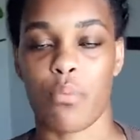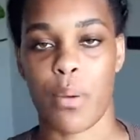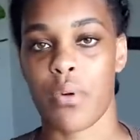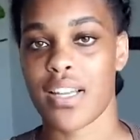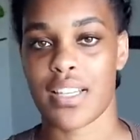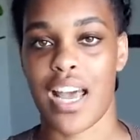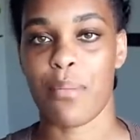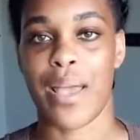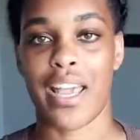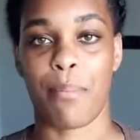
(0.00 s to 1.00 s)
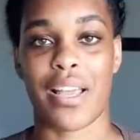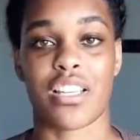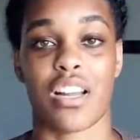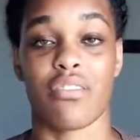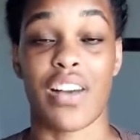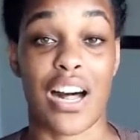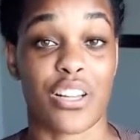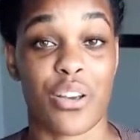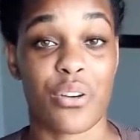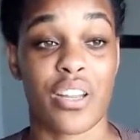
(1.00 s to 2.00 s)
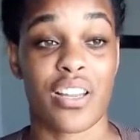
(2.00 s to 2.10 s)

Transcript: Remember I said make it based on value?